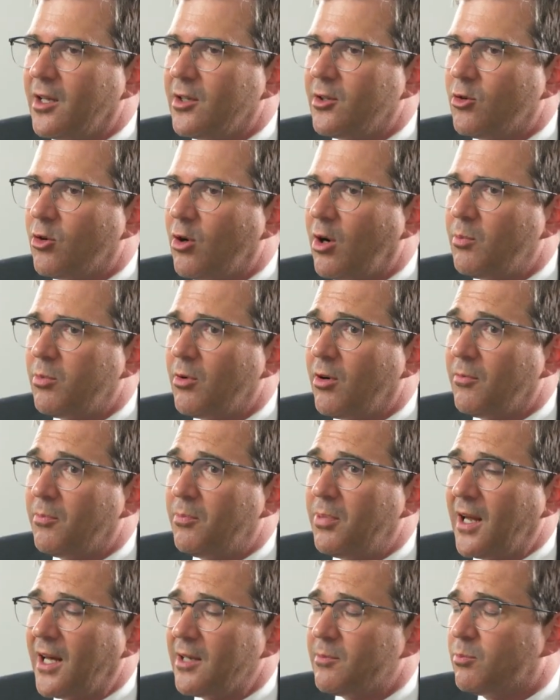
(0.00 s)
drop of
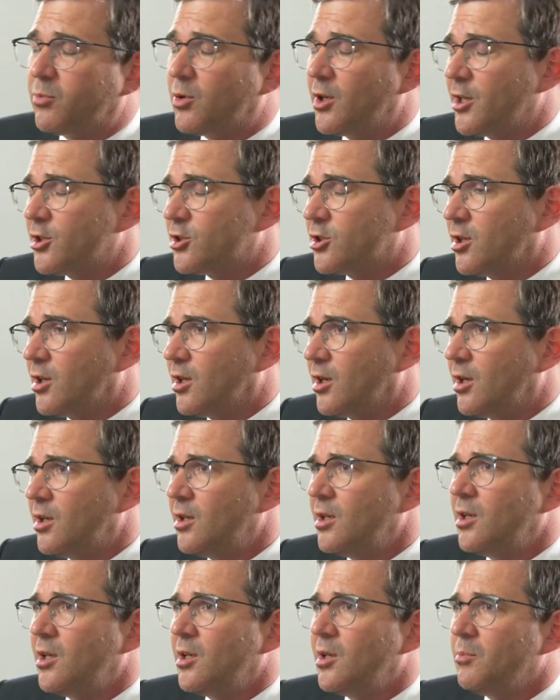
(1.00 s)
blood pressure
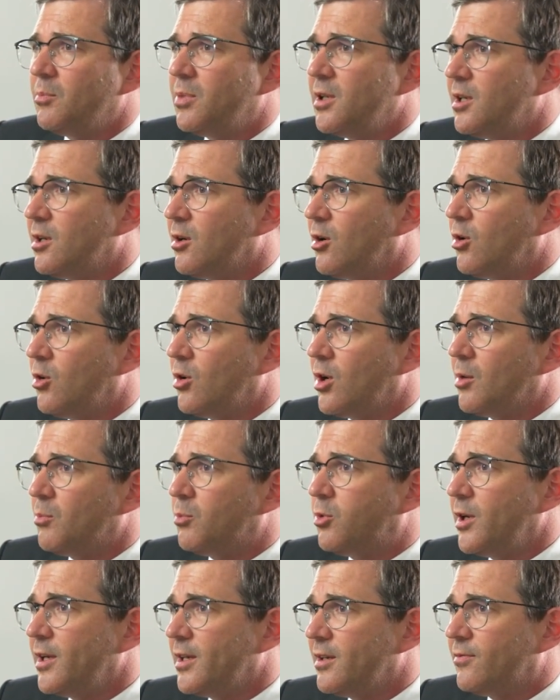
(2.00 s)
below a
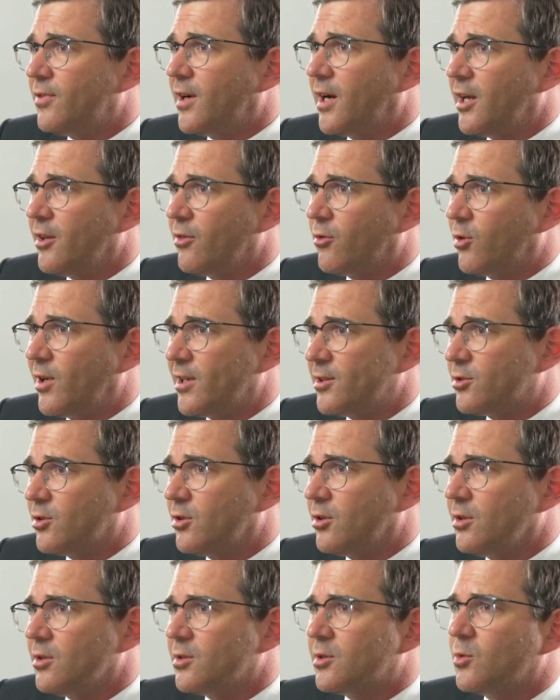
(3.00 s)
predefined
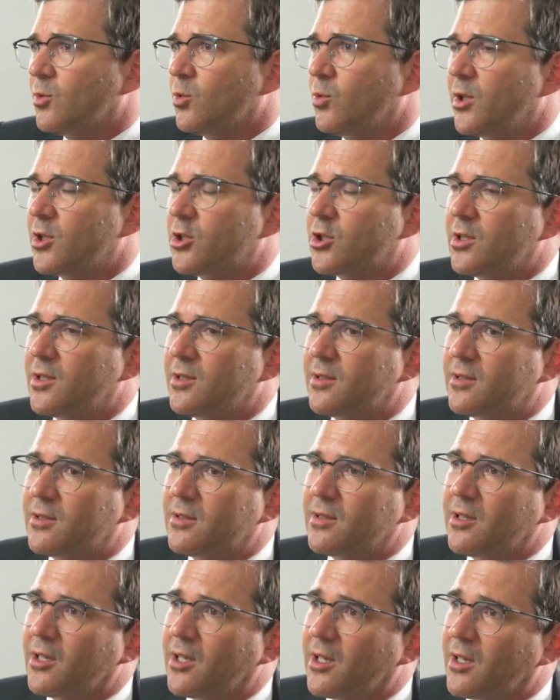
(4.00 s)
threshold, which is
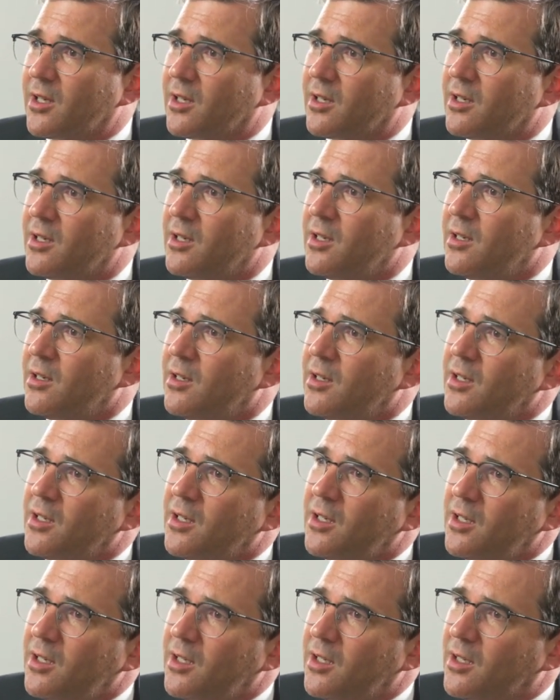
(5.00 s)

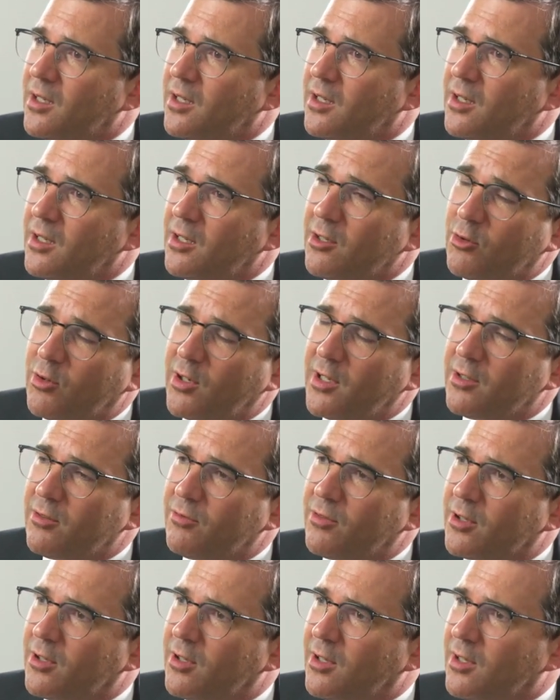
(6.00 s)

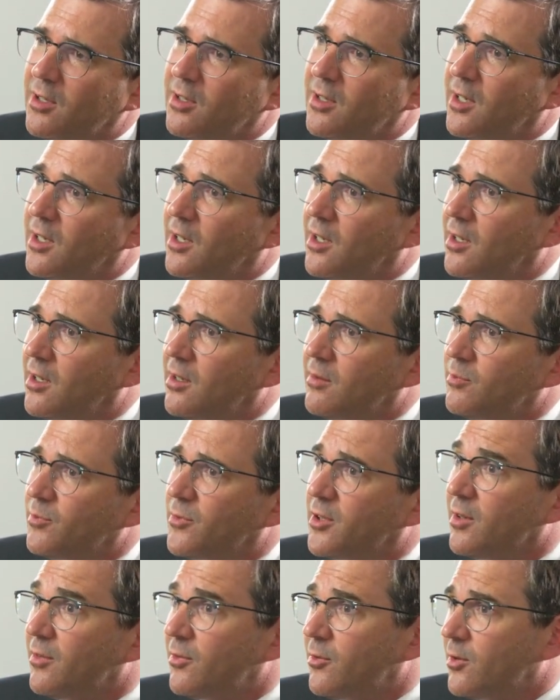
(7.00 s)
intra-individual
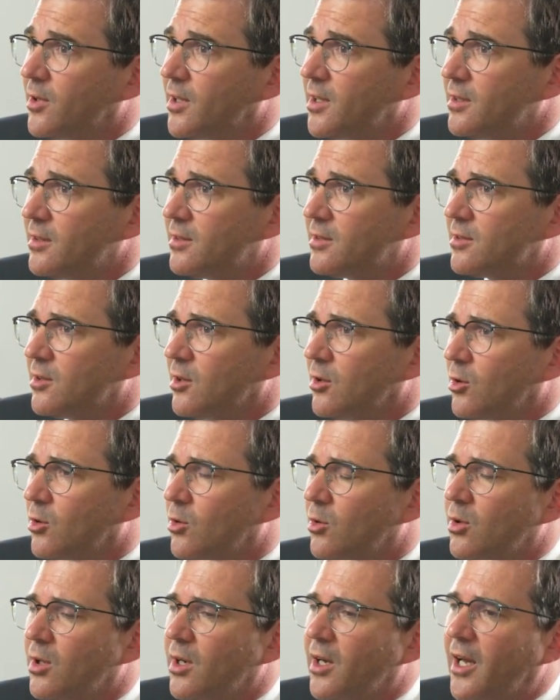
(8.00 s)
different.
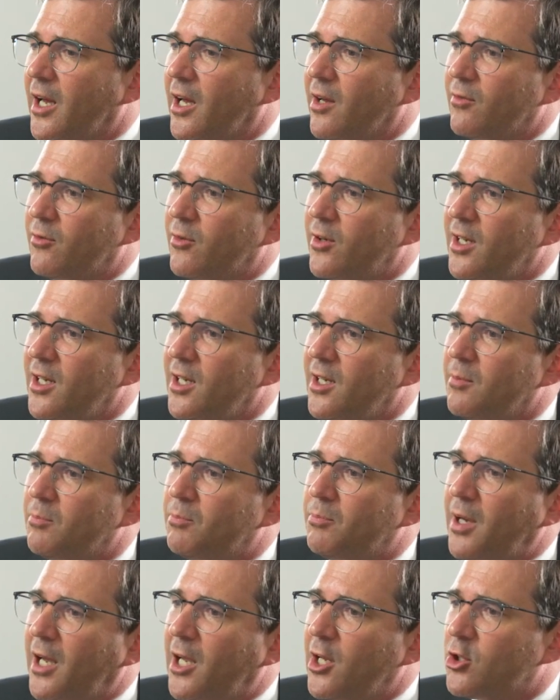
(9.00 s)
So every
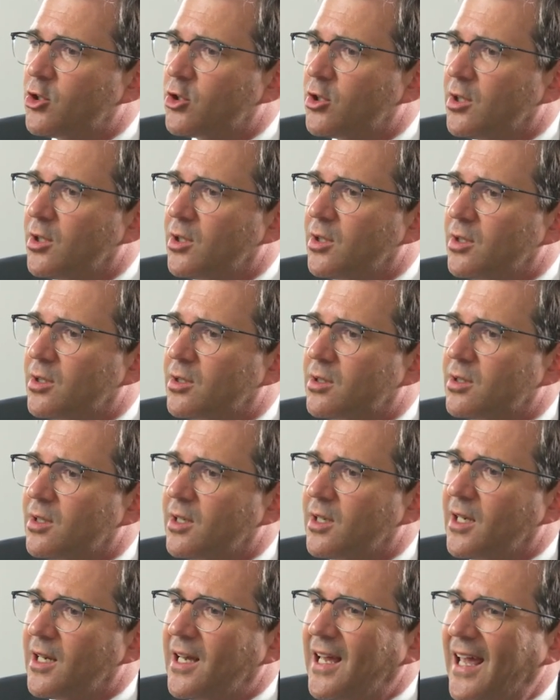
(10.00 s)
patient
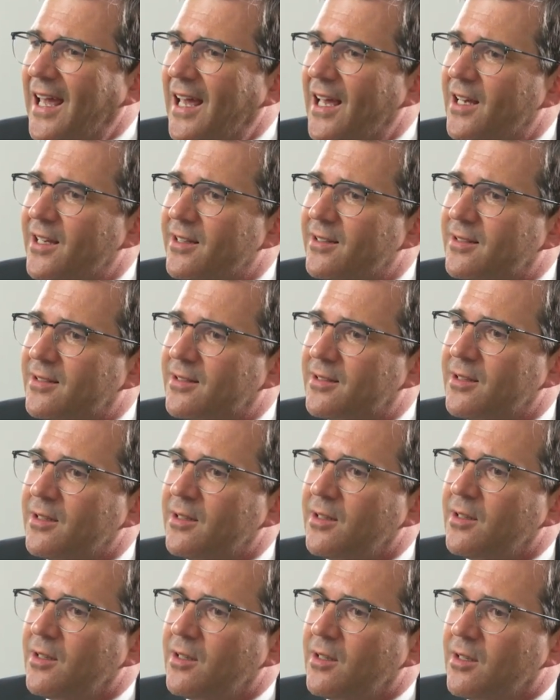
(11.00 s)
has
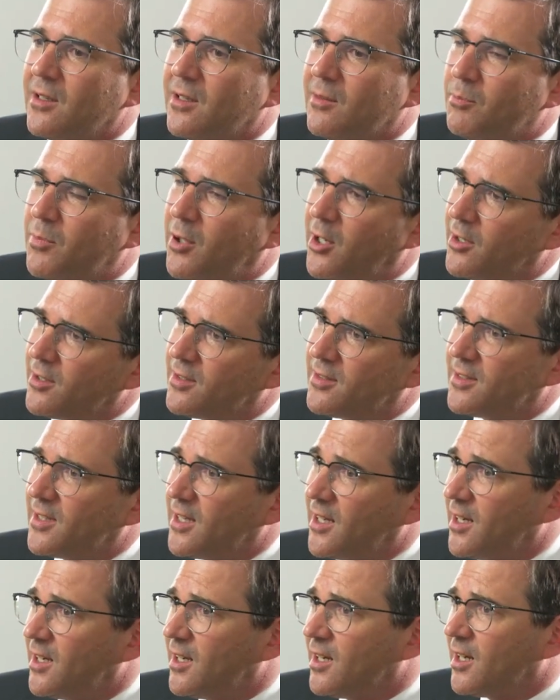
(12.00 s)
per
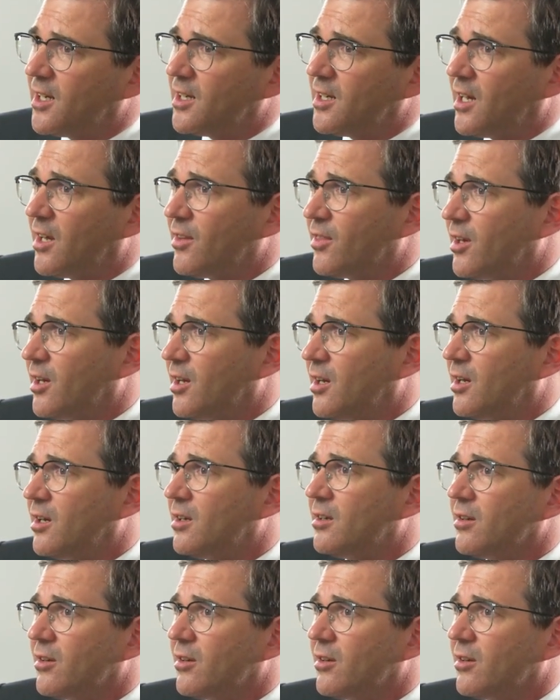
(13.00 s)
se another